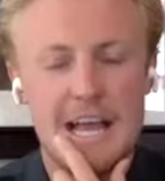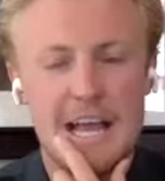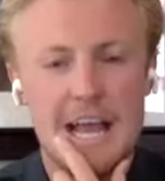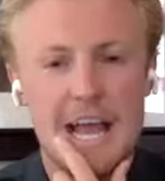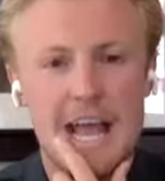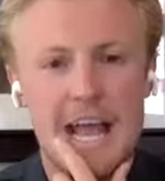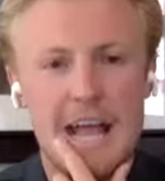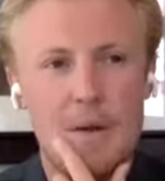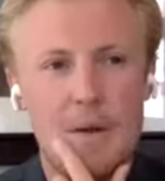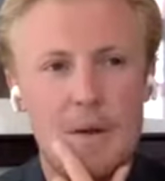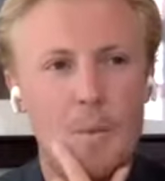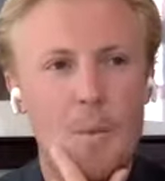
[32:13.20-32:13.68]

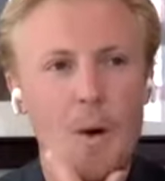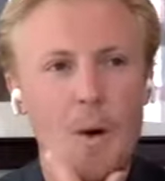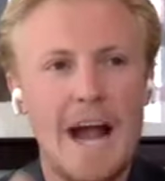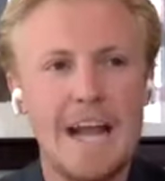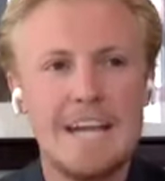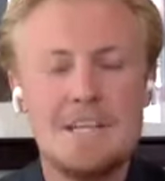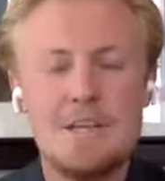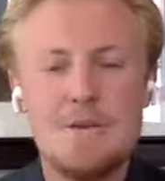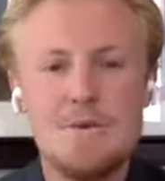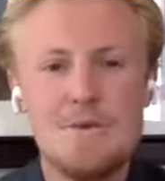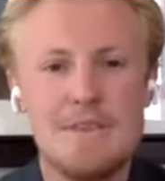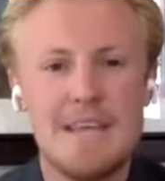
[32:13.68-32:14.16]
Why
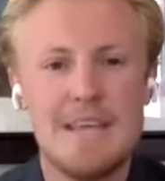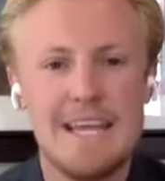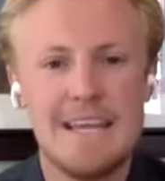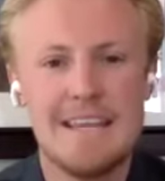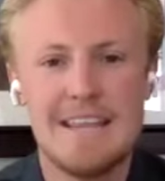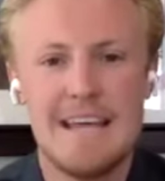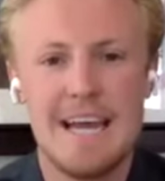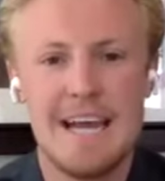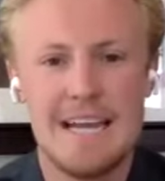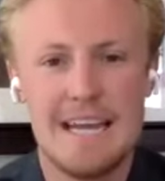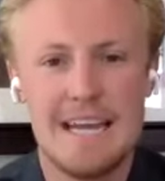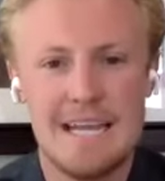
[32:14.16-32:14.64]
do you think
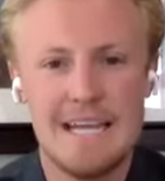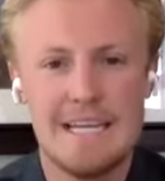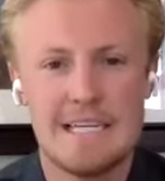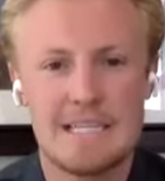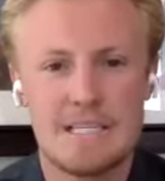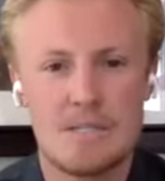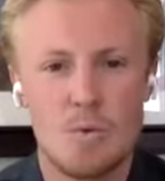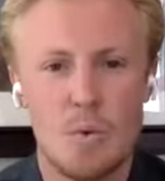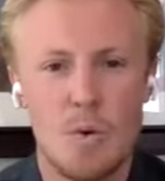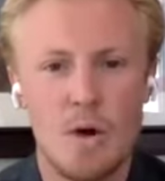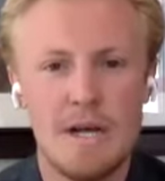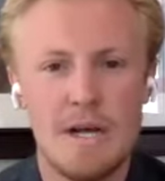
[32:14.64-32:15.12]
that
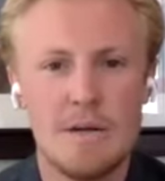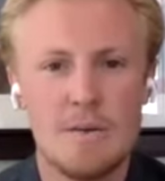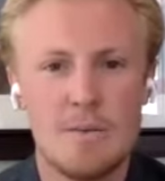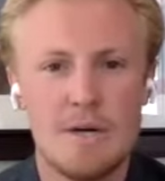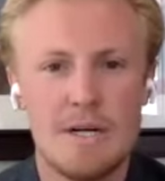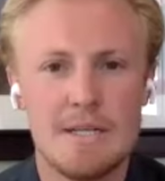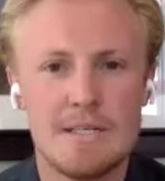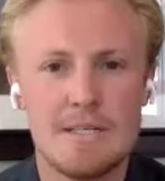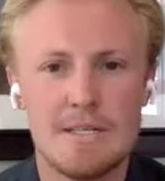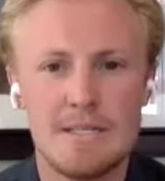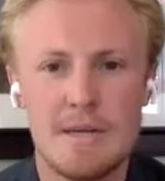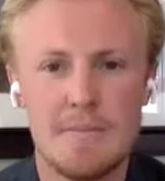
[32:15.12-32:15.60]
is? What
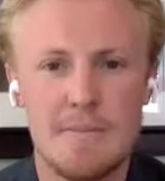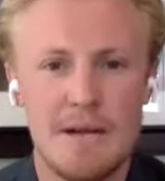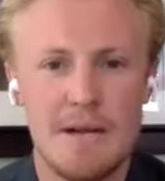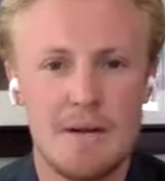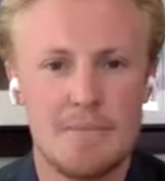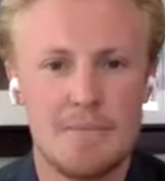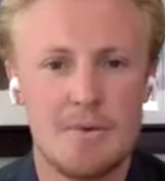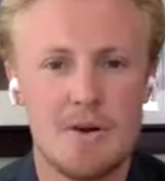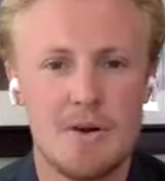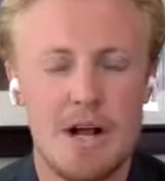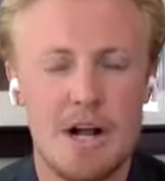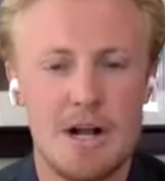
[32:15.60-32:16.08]
was it
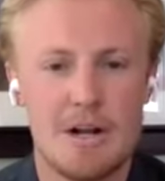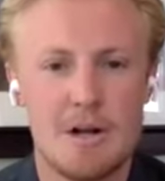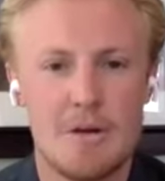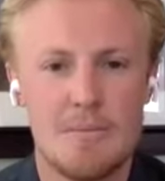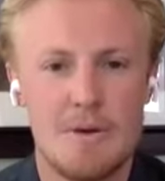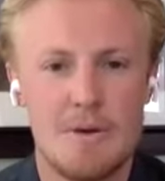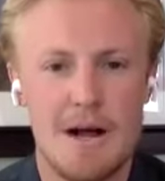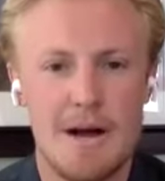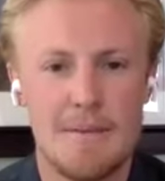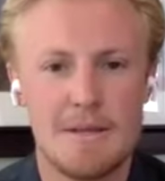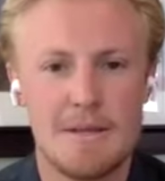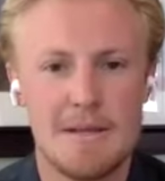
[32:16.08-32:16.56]
about Barack
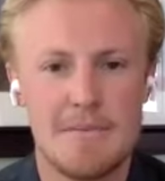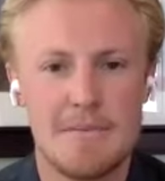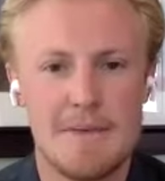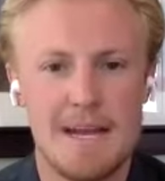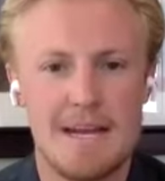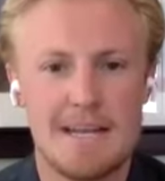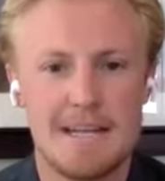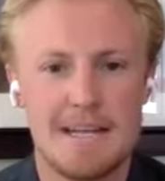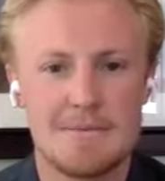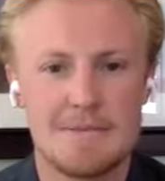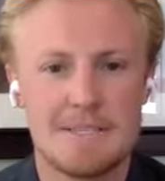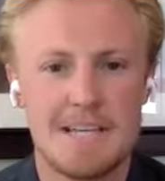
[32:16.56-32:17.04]
Obama that
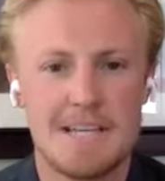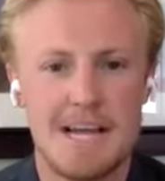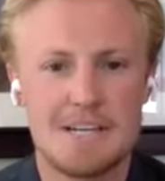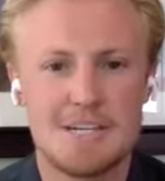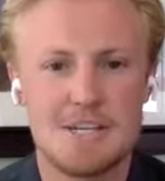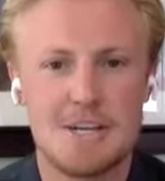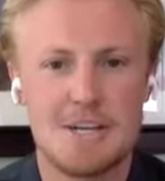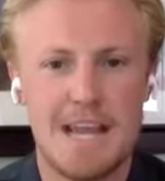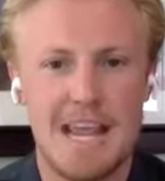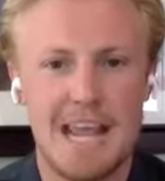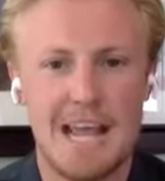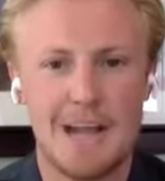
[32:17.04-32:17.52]
made him such
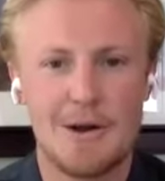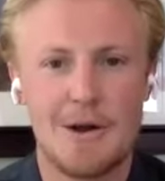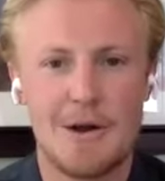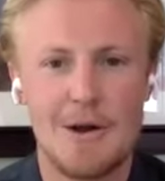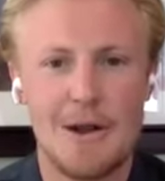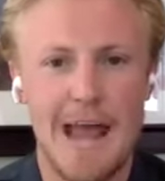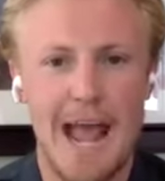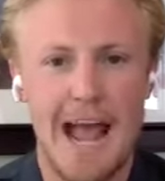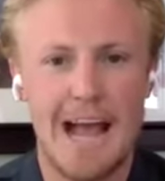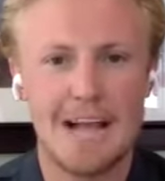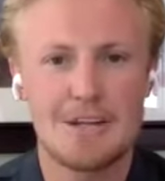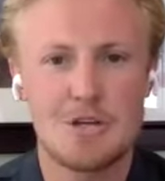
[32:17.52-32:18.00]
an
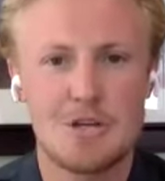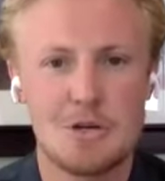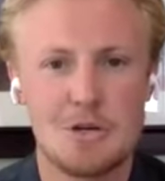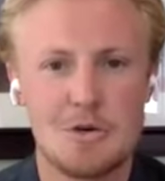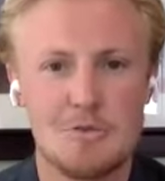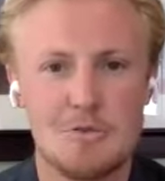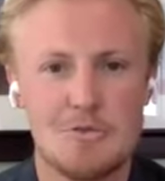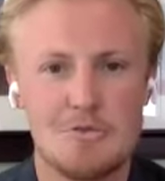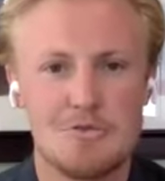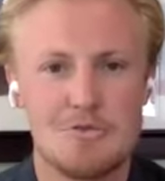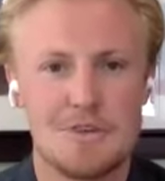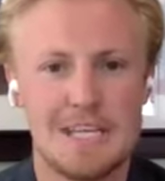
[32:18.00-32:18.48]

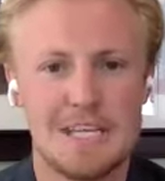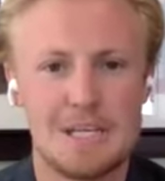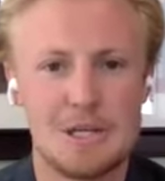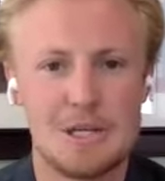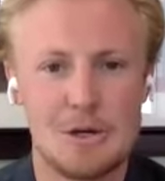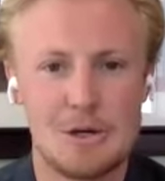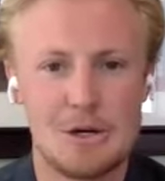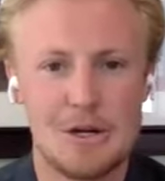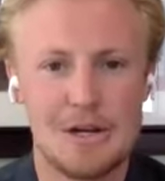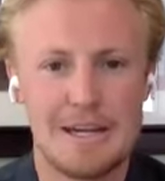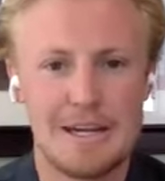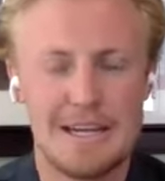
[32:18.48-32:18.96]
international
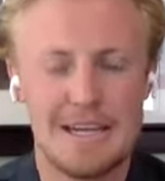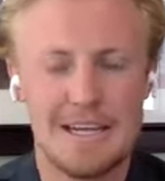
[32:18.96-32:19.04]
figure?